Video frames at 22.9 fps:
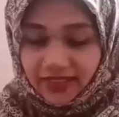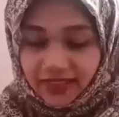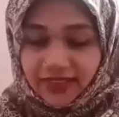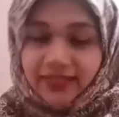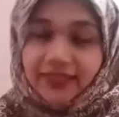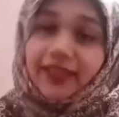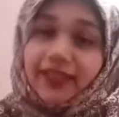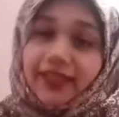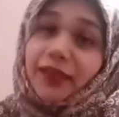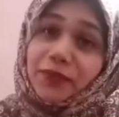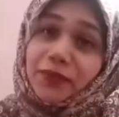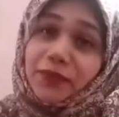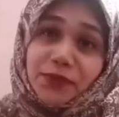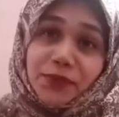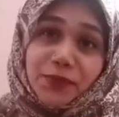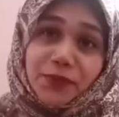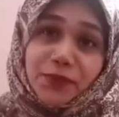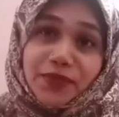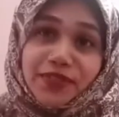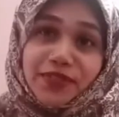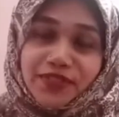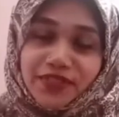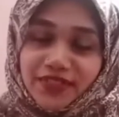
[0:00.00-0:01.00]
Thank you so
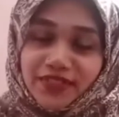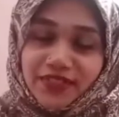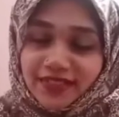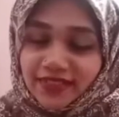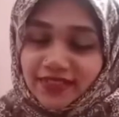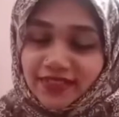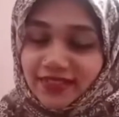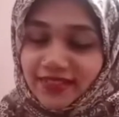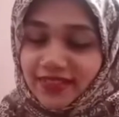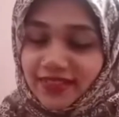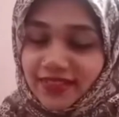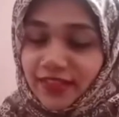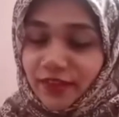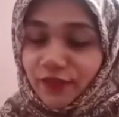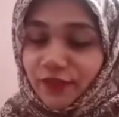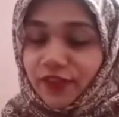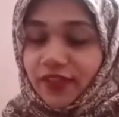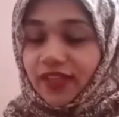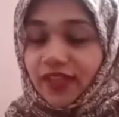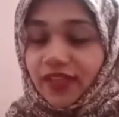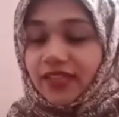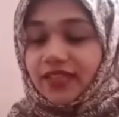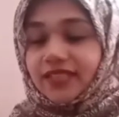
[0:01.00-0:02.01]
much,
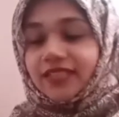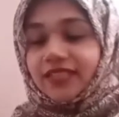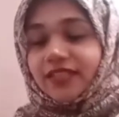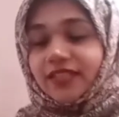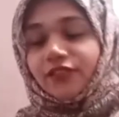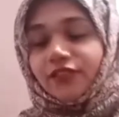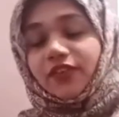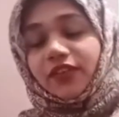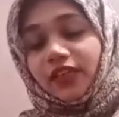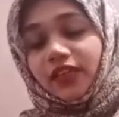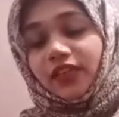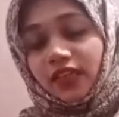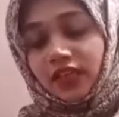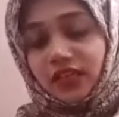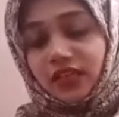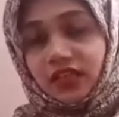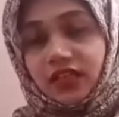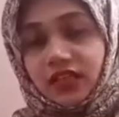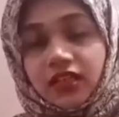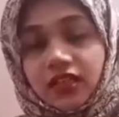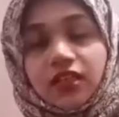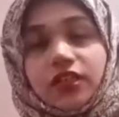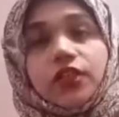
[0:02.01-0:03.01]
Stephanie. Stephanie,
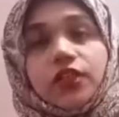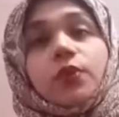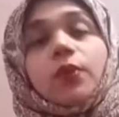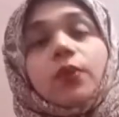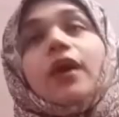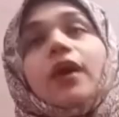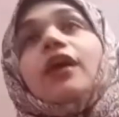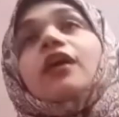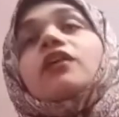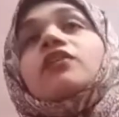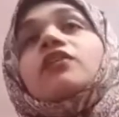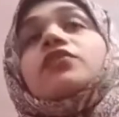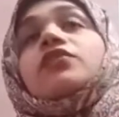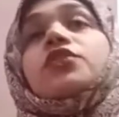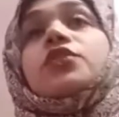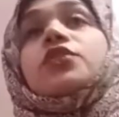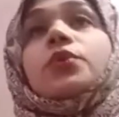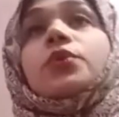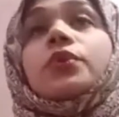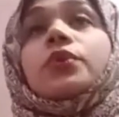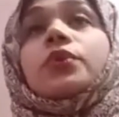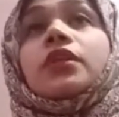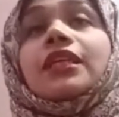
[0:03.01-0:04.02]
you have
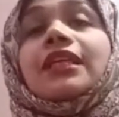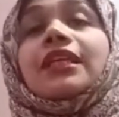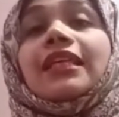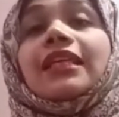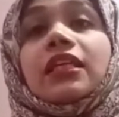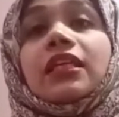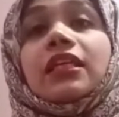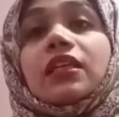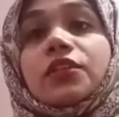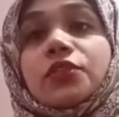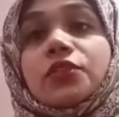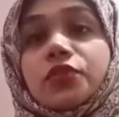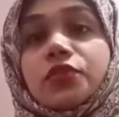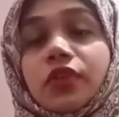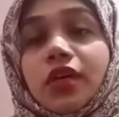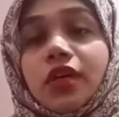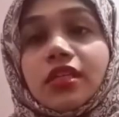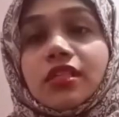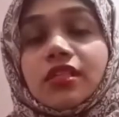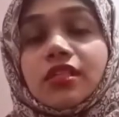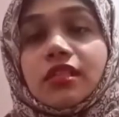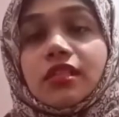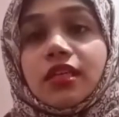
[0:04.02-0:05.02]
shown keen
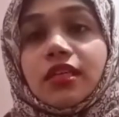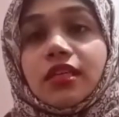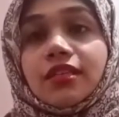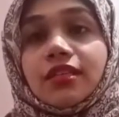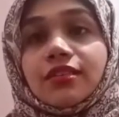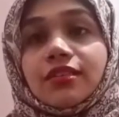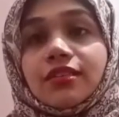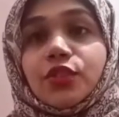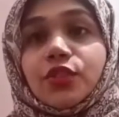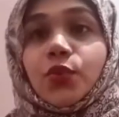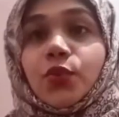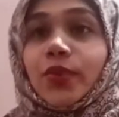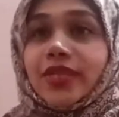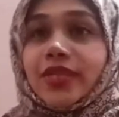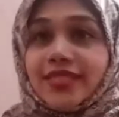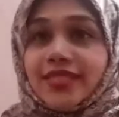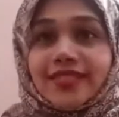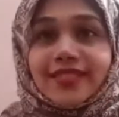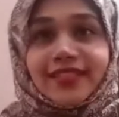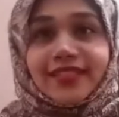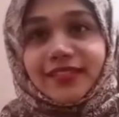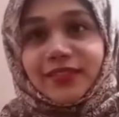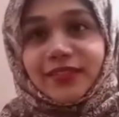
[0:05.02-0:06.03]
interest in
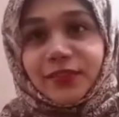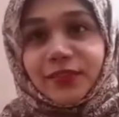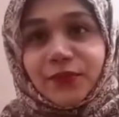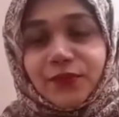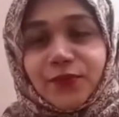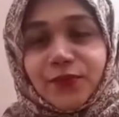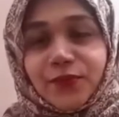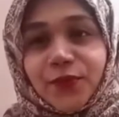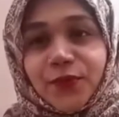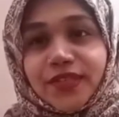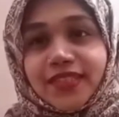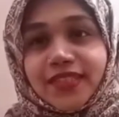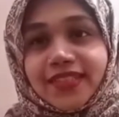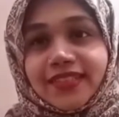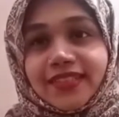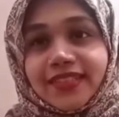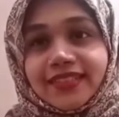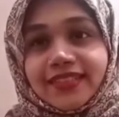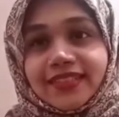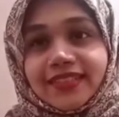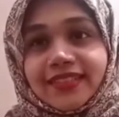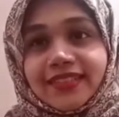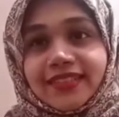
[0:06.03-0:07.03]
twisting the folk
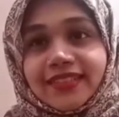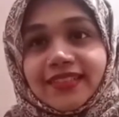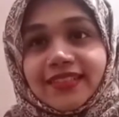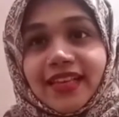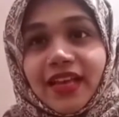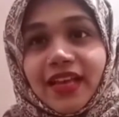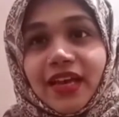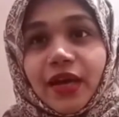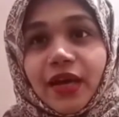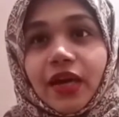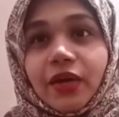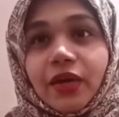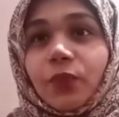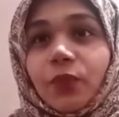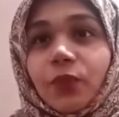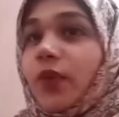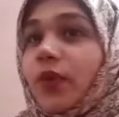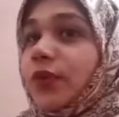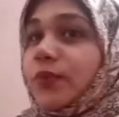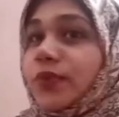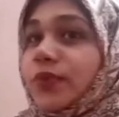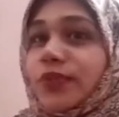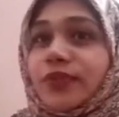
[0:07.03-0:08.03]
tales.
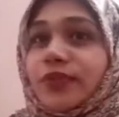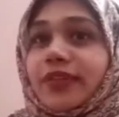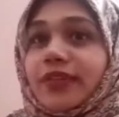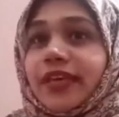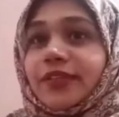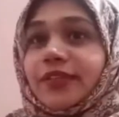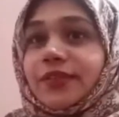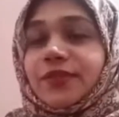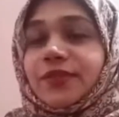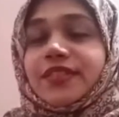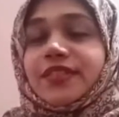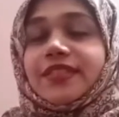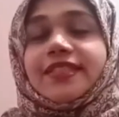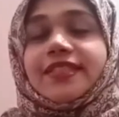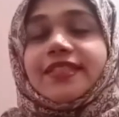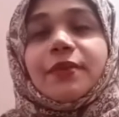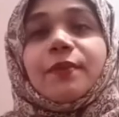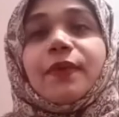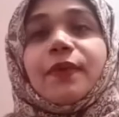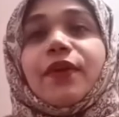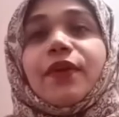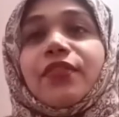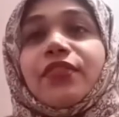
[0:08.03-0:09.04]
What would you like to say
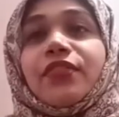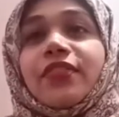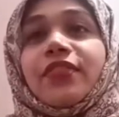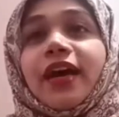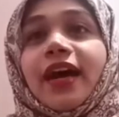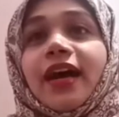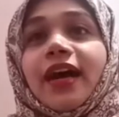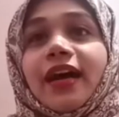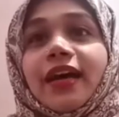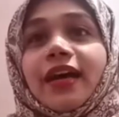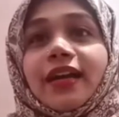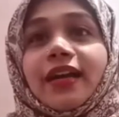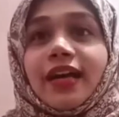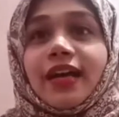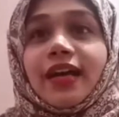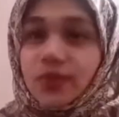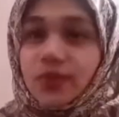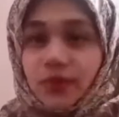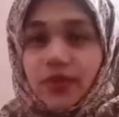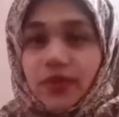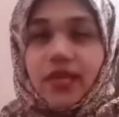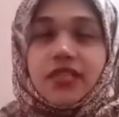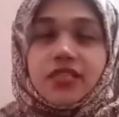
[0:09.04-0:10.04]
about that,
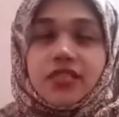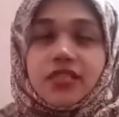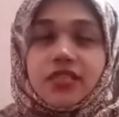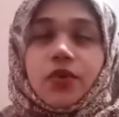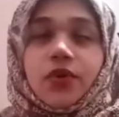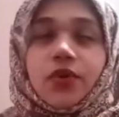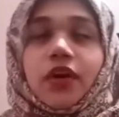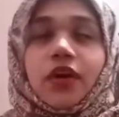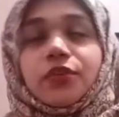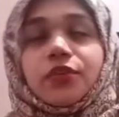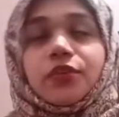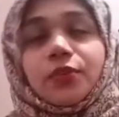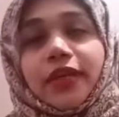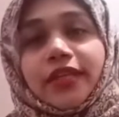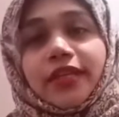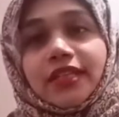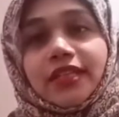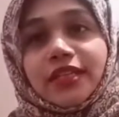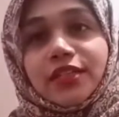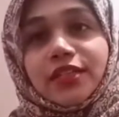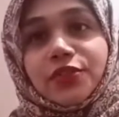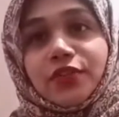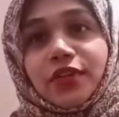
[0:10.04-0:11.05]
as well as your other
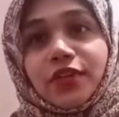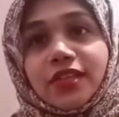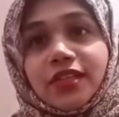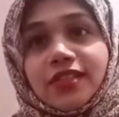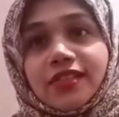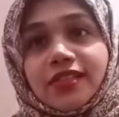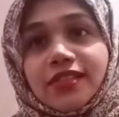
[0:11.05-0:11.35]
writing interests?